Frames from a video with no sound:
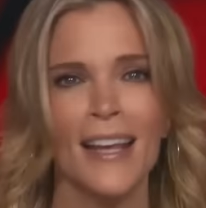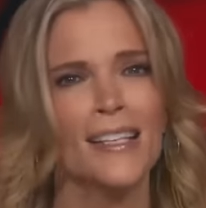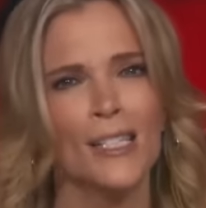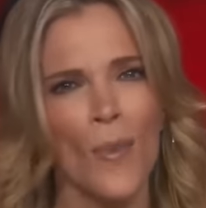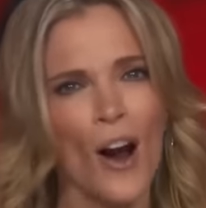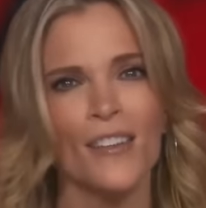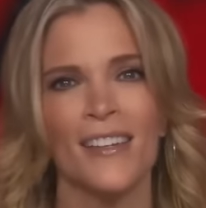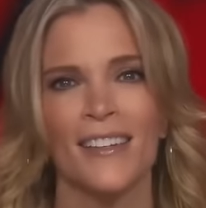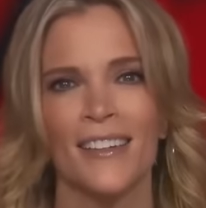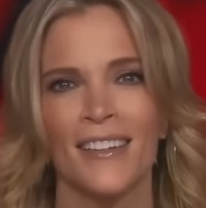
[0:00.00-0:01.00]
is
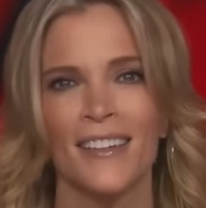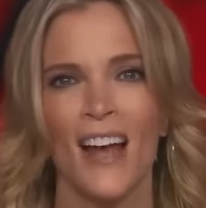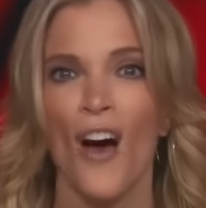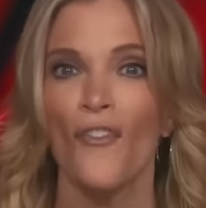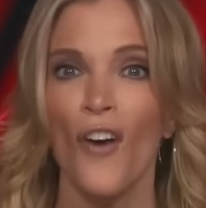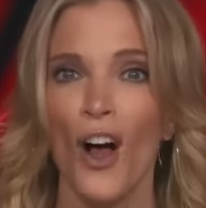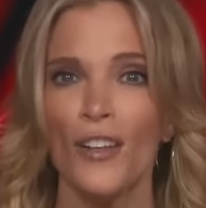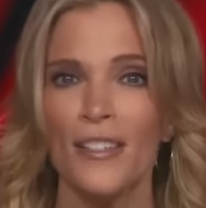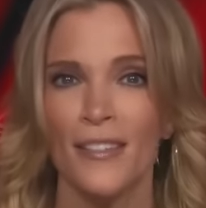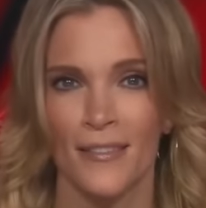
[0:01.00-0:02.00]
smart.
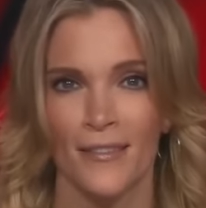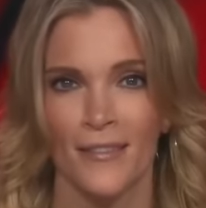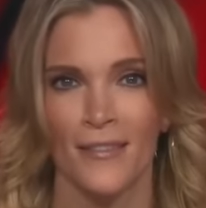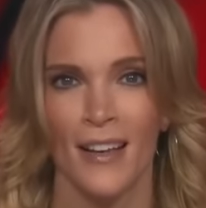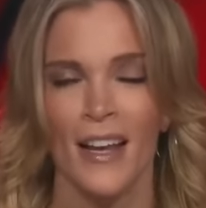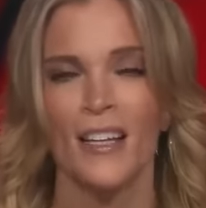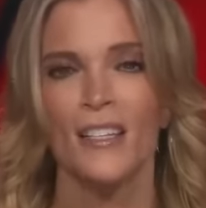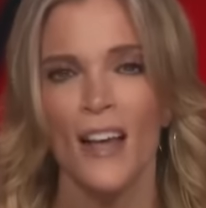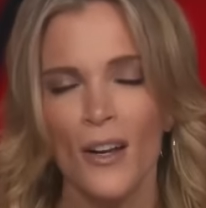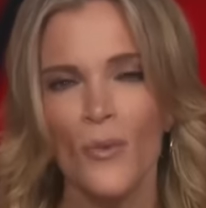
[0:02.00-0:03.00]
False.
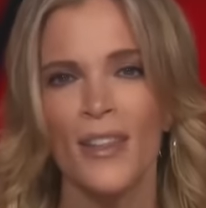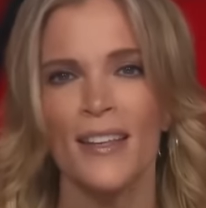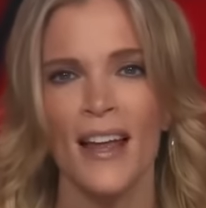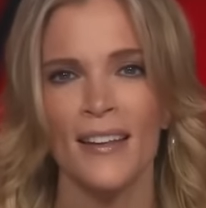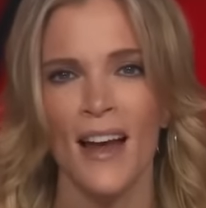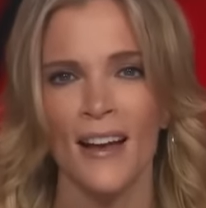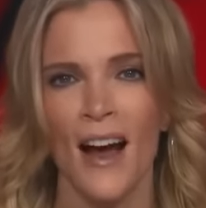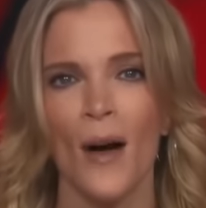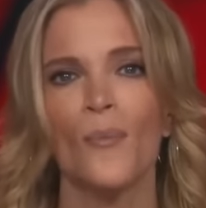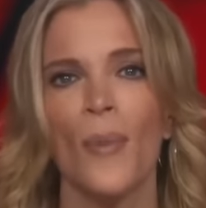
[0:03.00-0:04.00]
Done with Debt dot
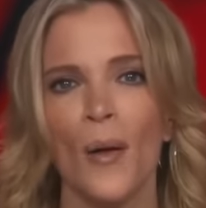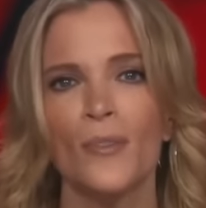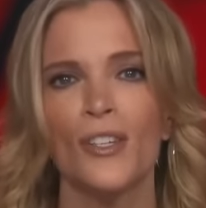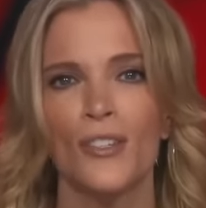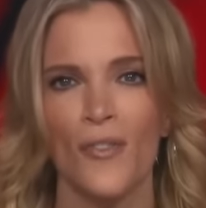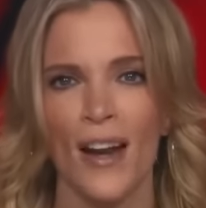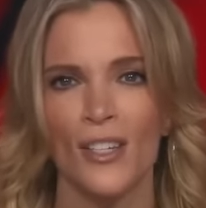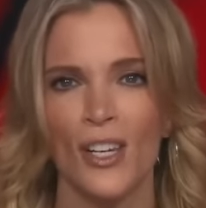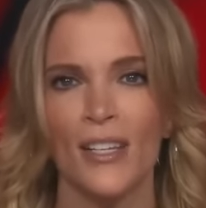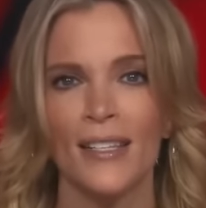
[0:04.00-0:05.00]
com published a
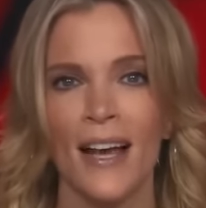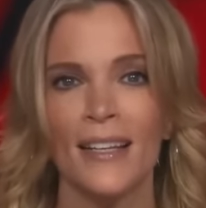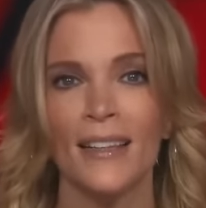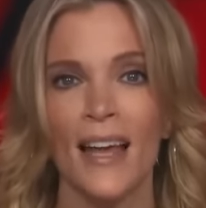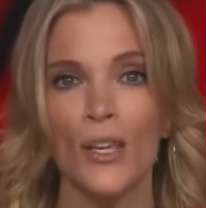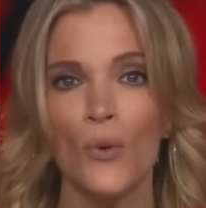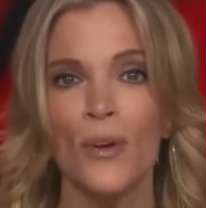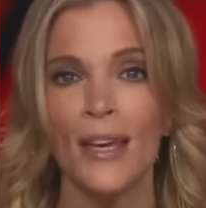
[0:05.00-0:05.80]
strategy designed to let you